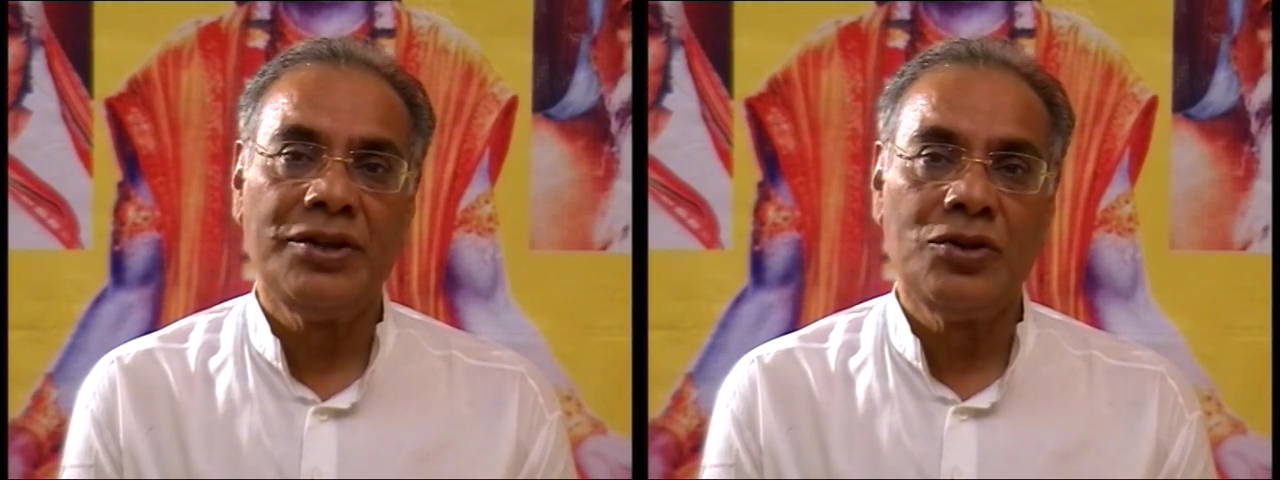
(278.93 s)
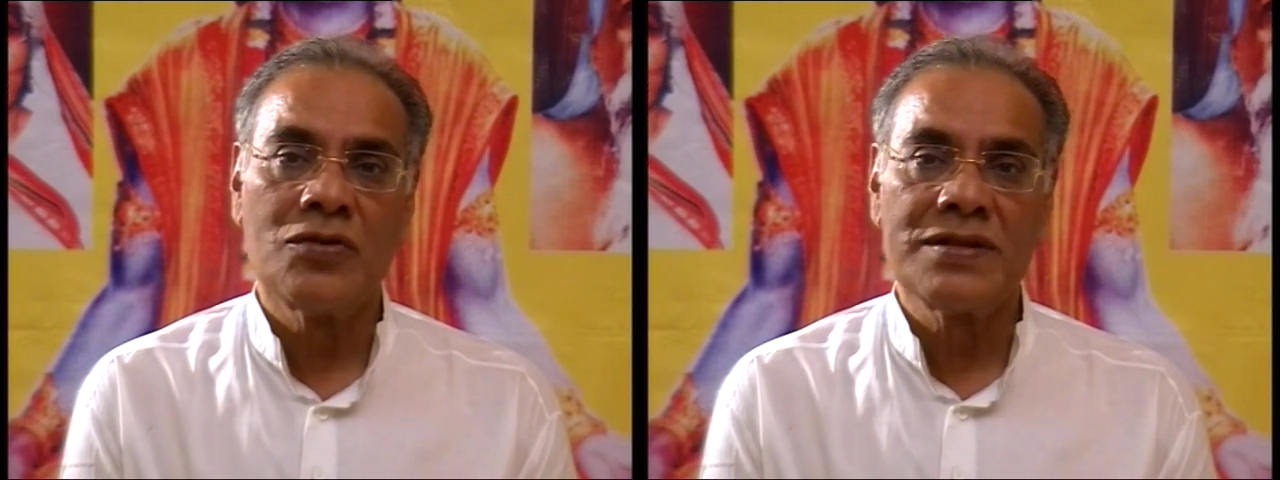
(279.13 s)

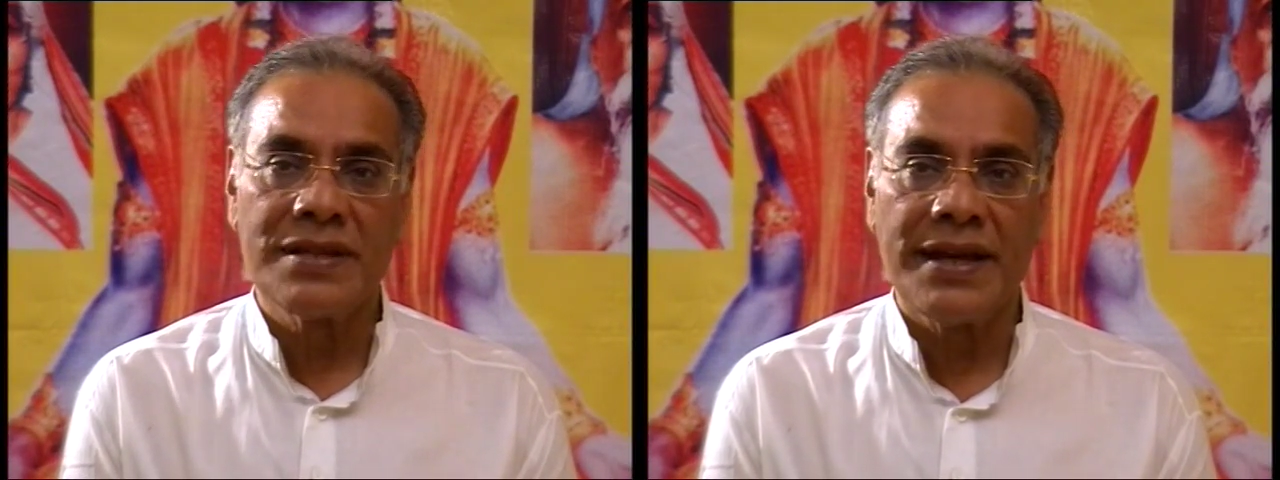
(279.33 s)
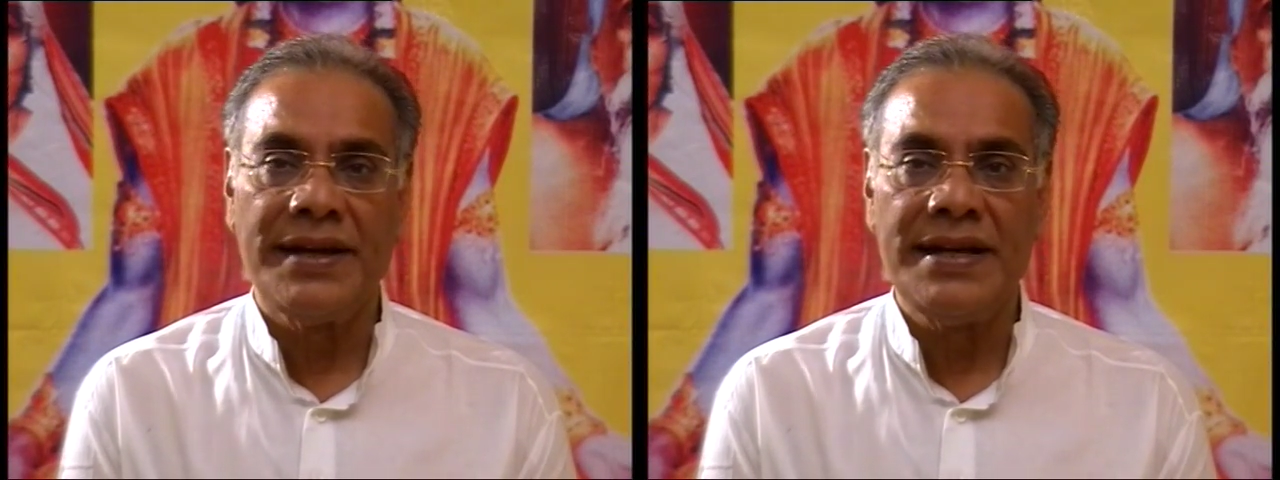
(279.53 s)
those
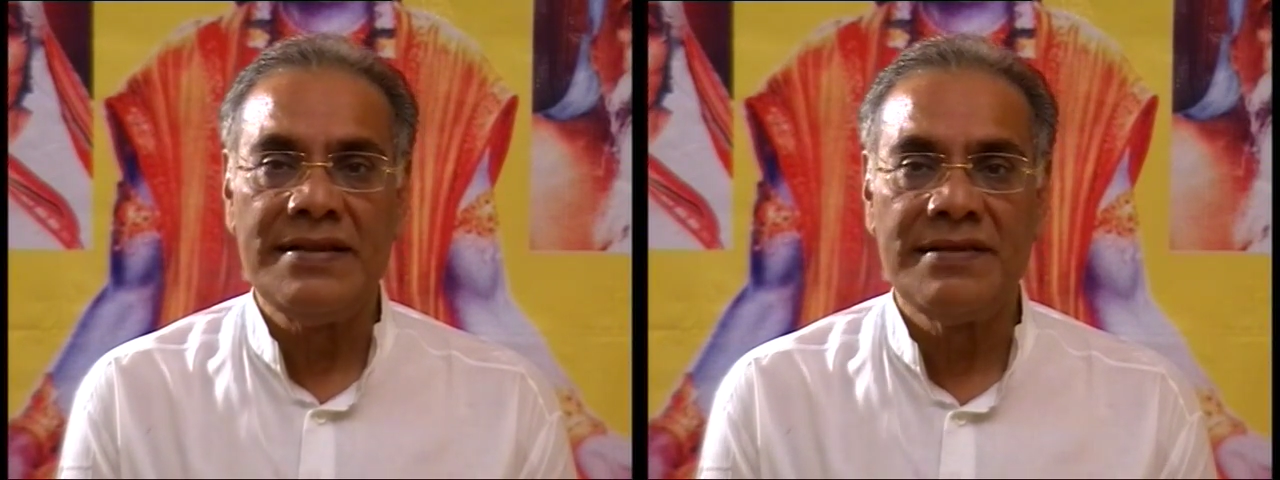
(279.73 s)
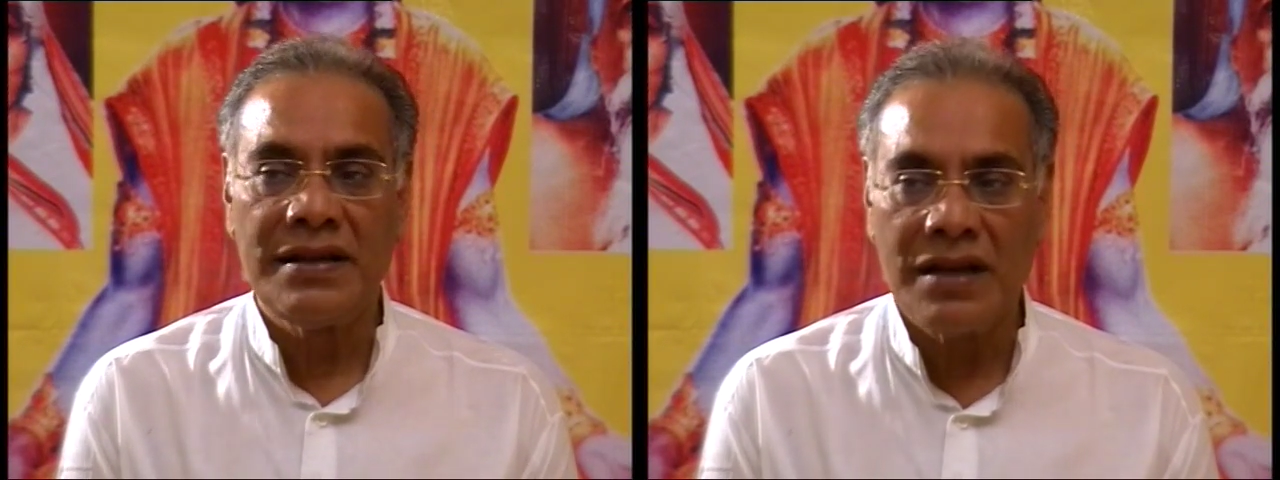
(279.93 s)
theories
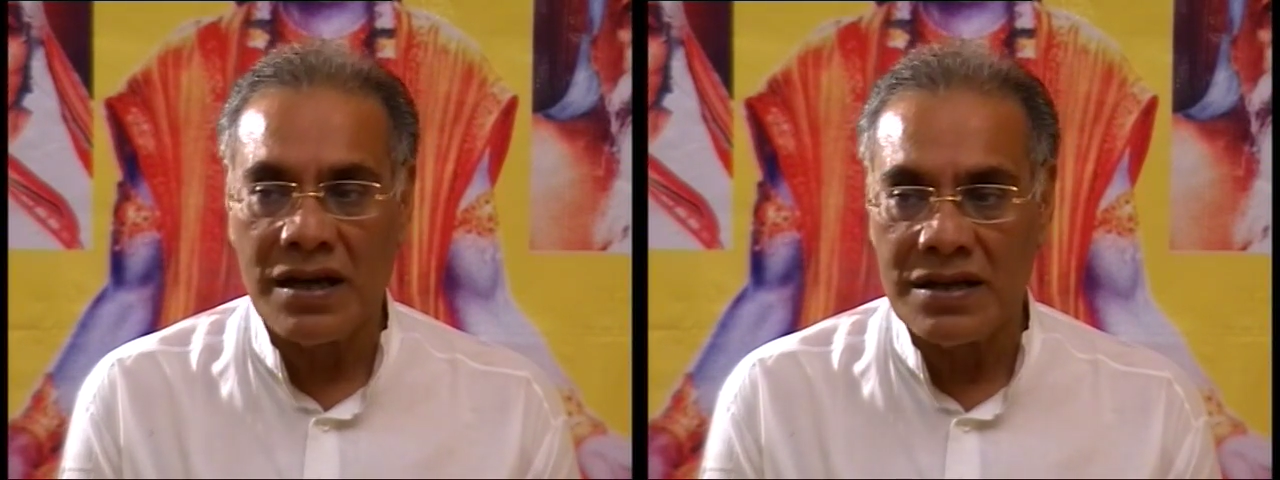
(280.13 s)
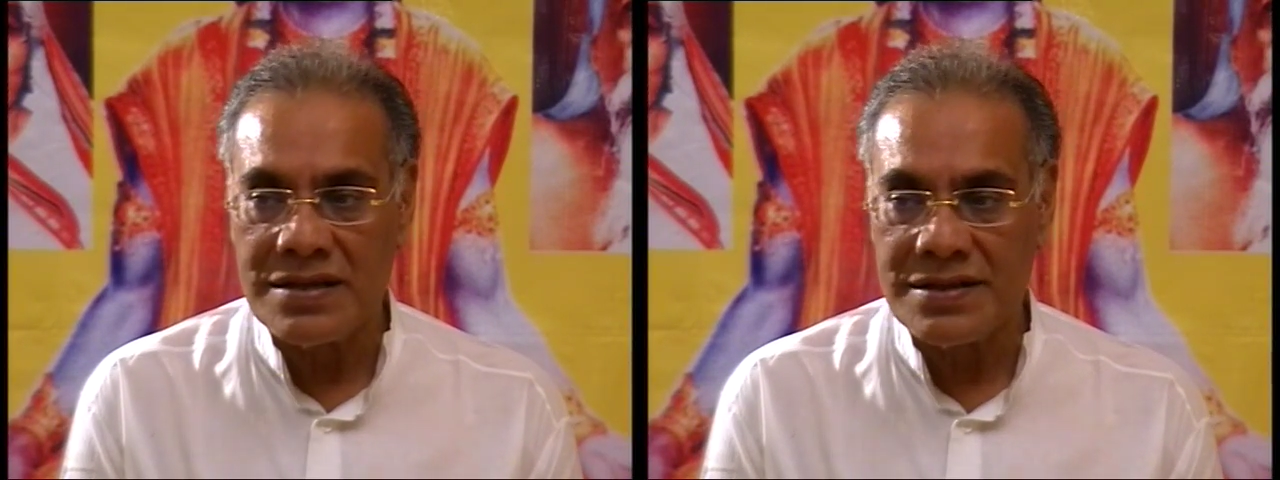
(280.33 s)
and
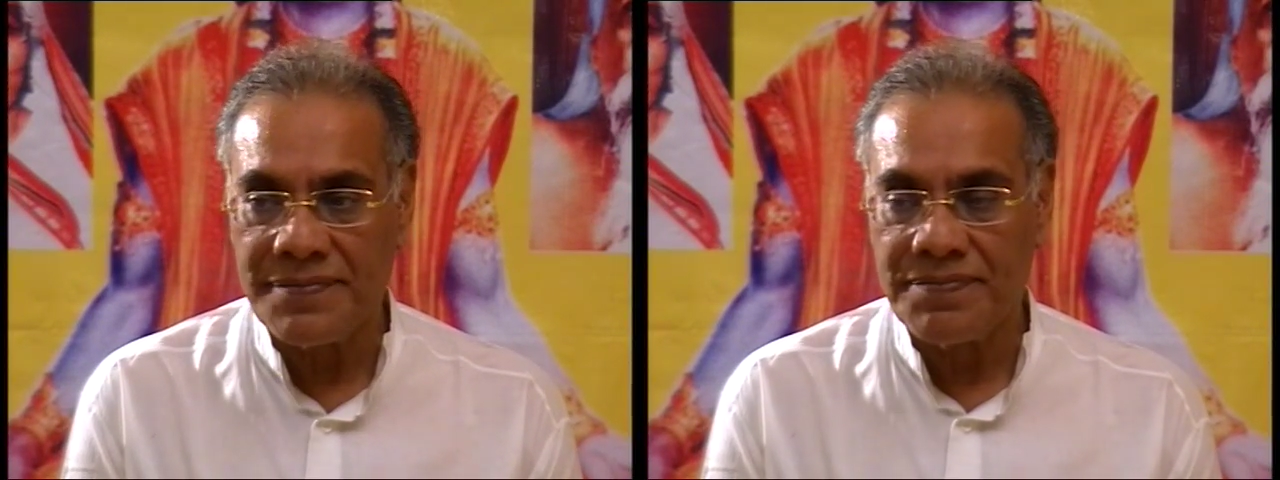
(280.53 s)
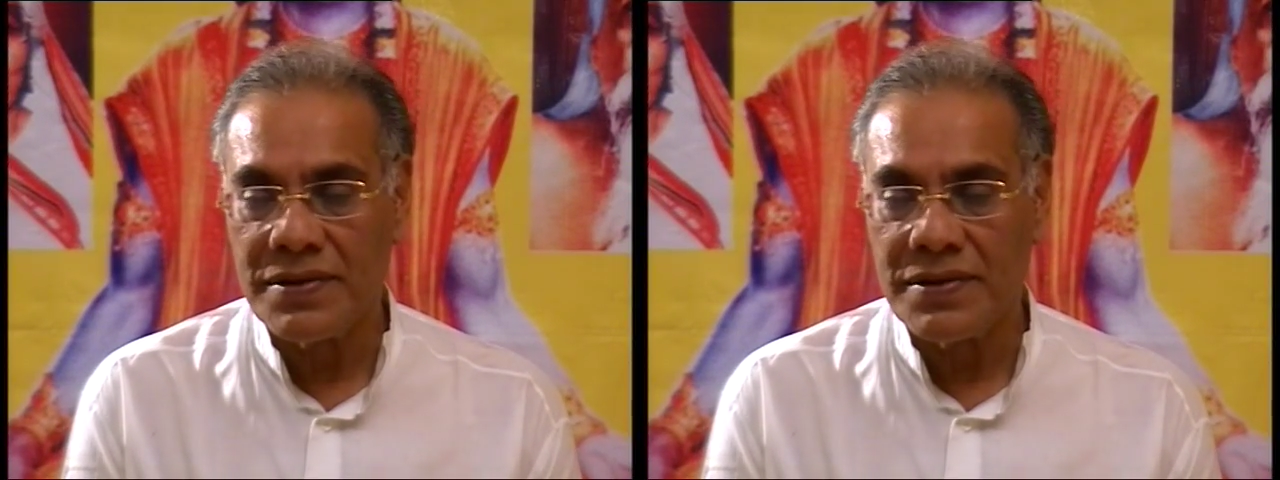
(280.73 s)
laws.